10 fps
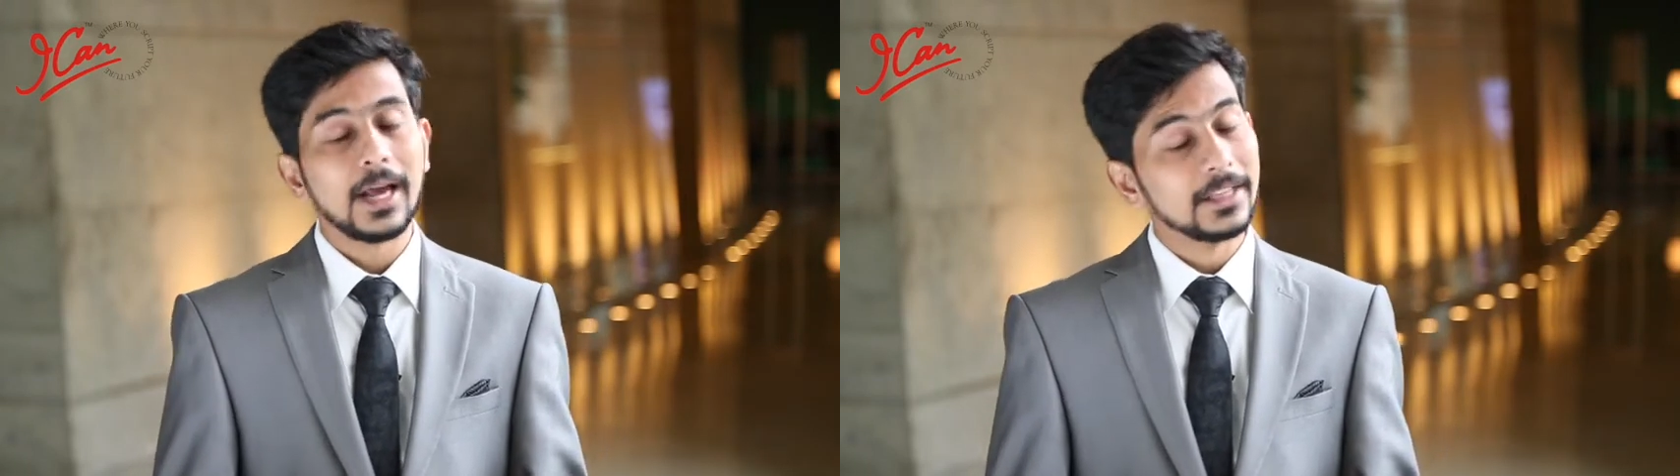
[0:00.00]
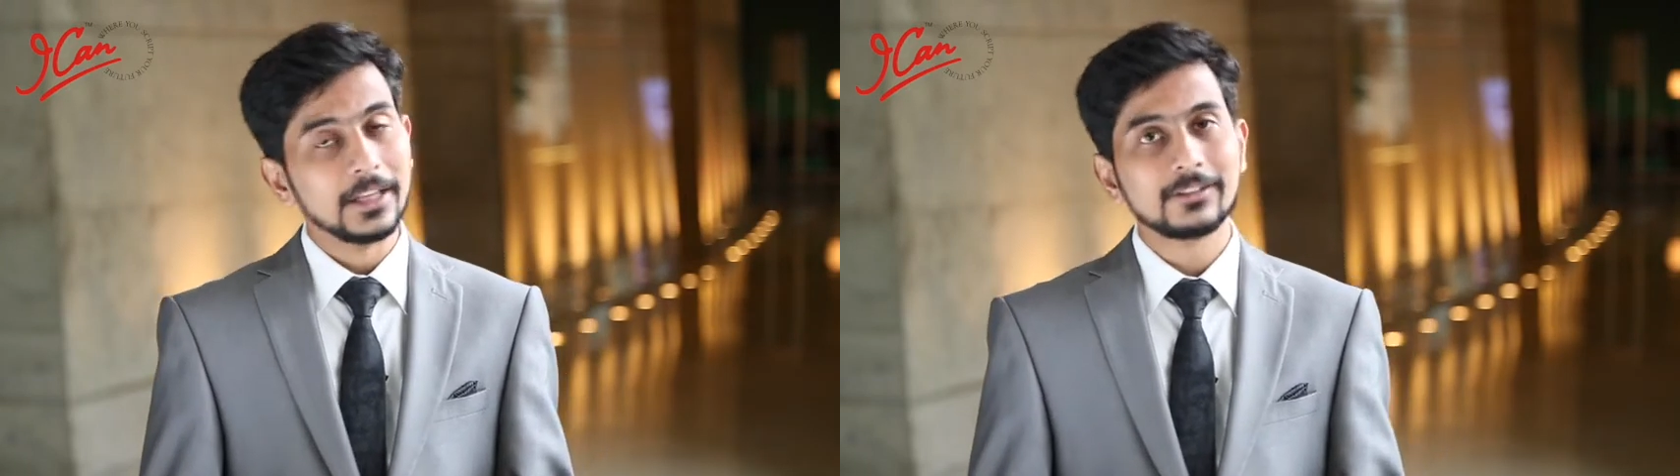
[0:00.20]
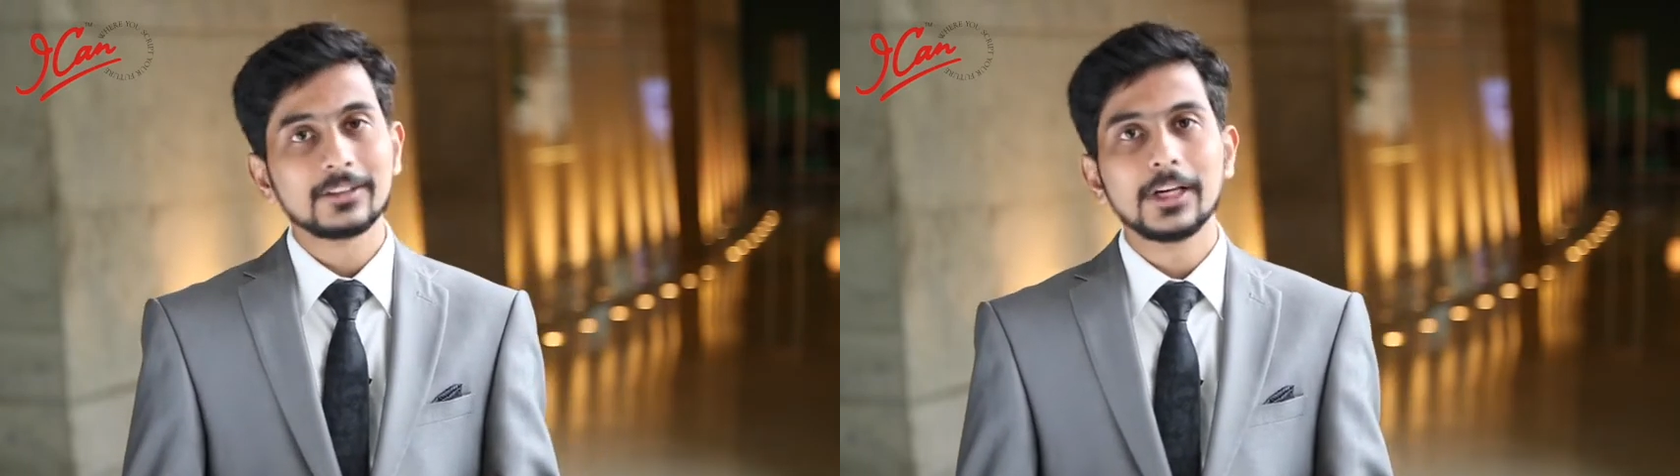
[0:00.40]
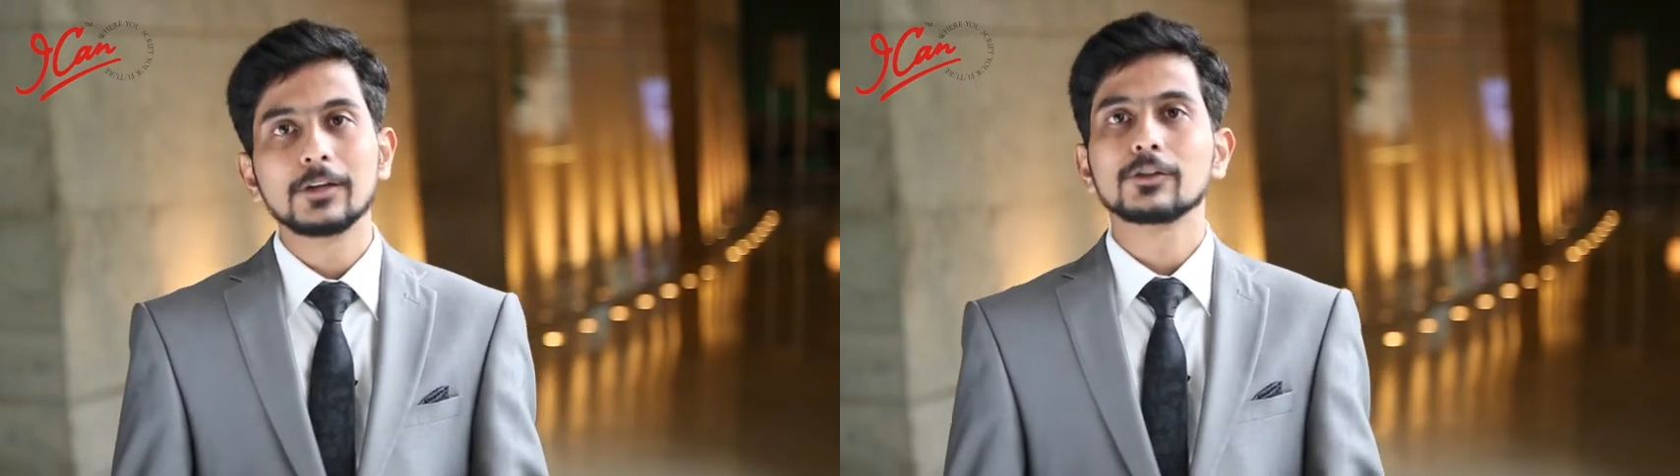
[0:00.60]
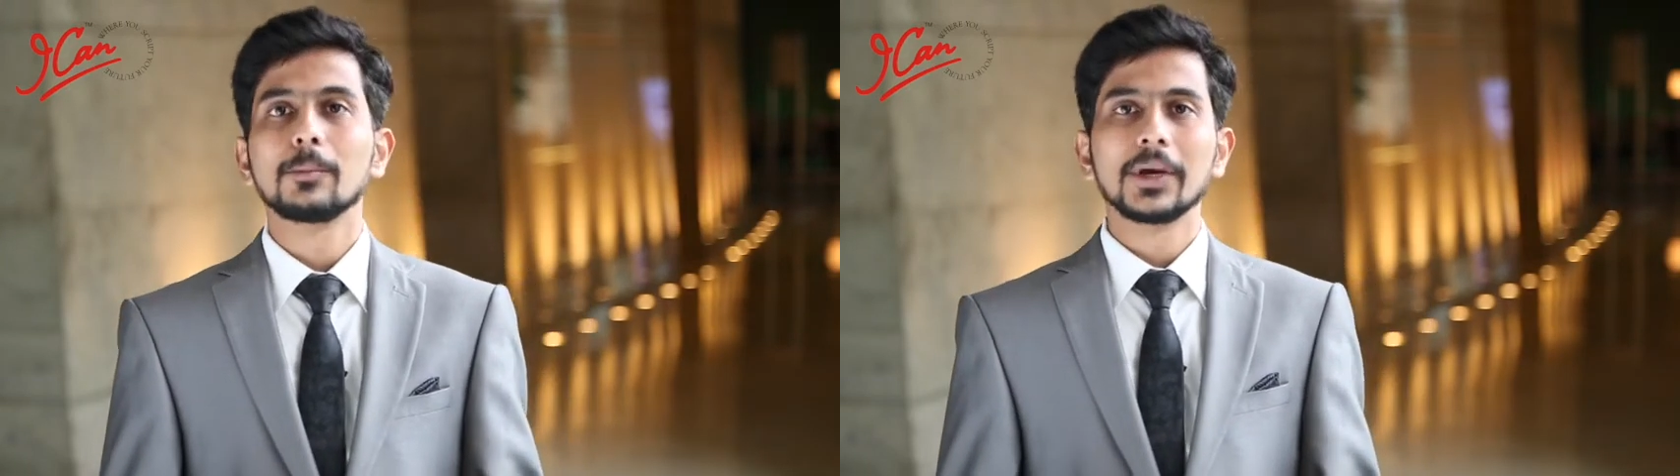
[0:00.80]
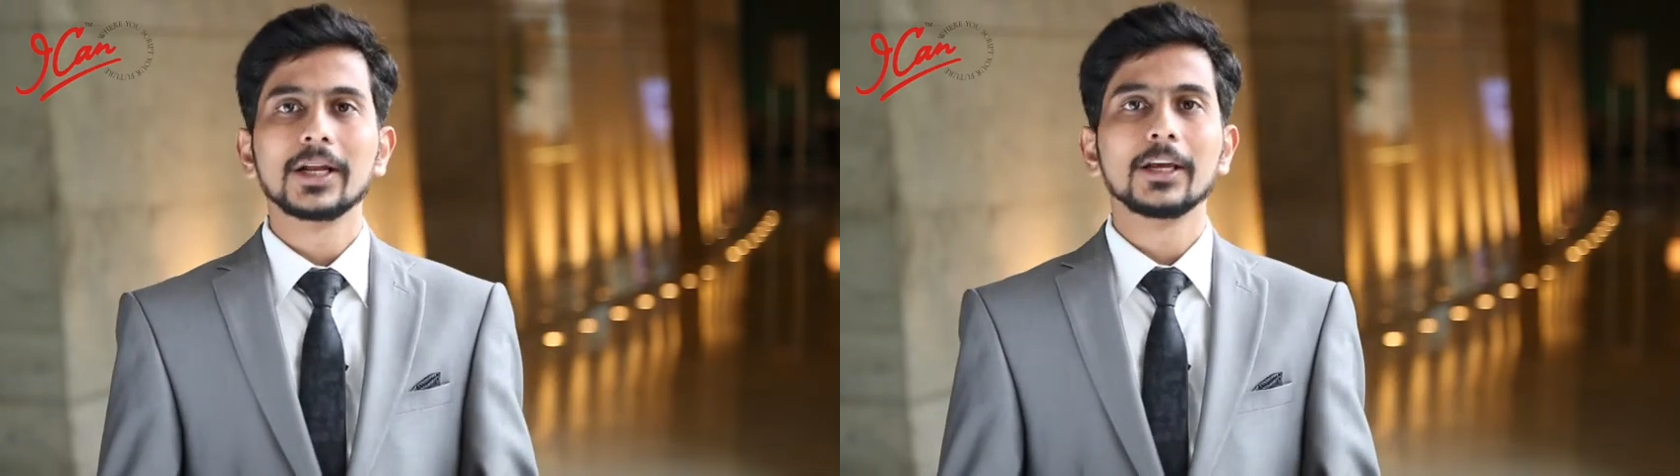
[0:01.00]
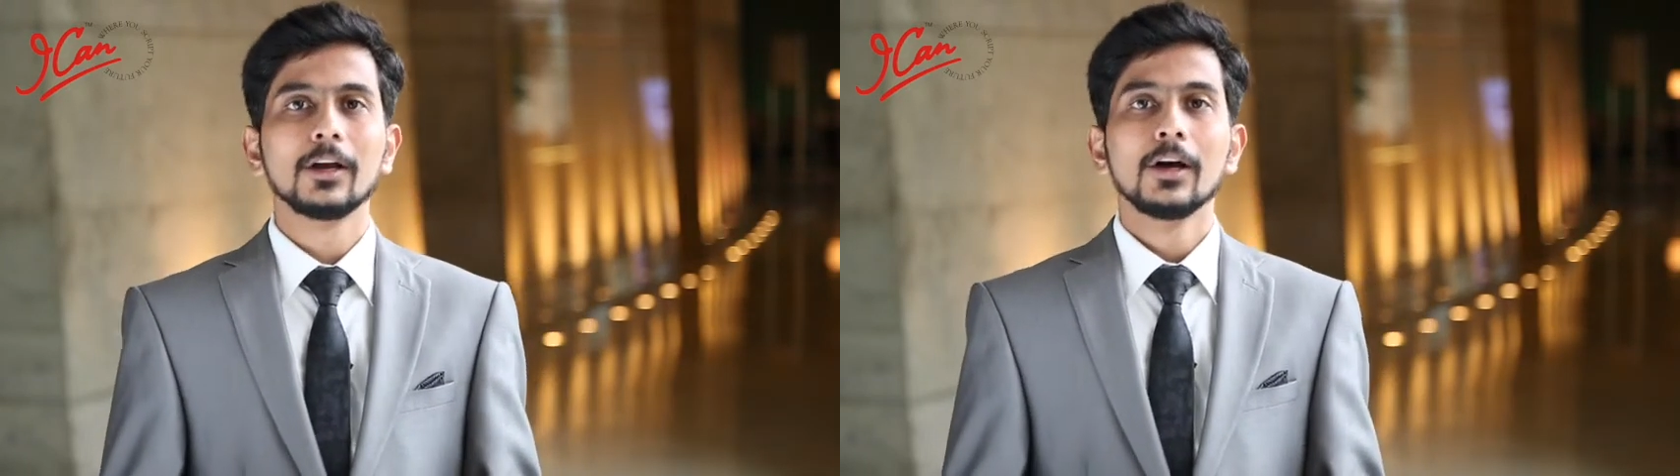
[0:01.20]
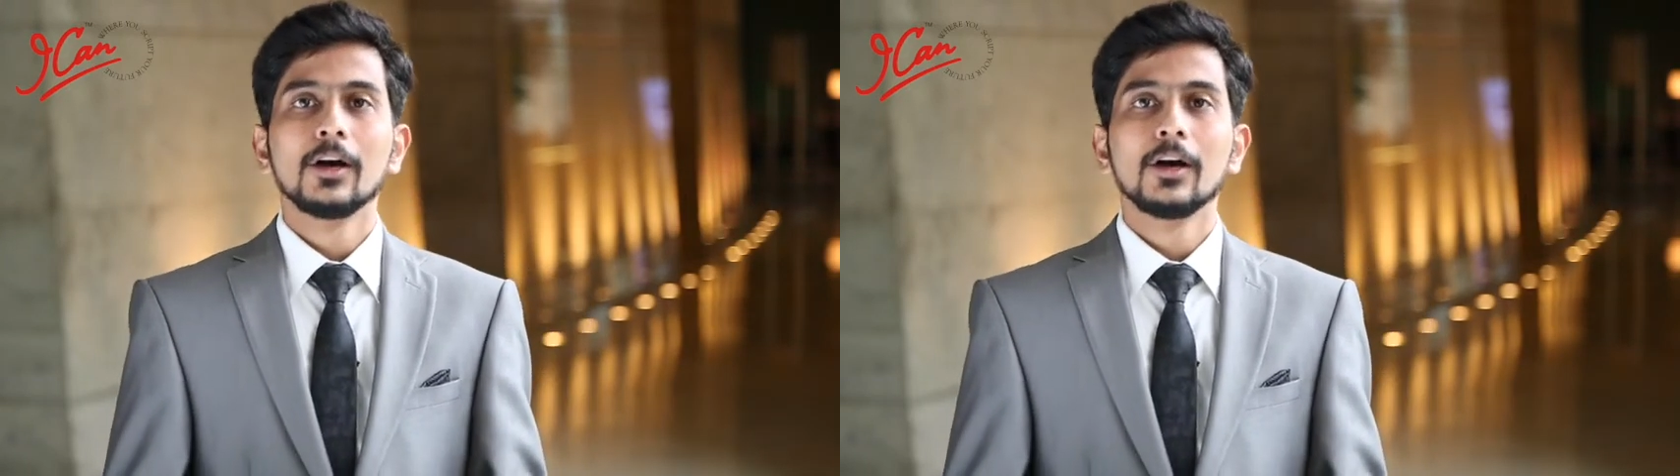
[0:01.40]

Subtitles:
and thus it was a beginning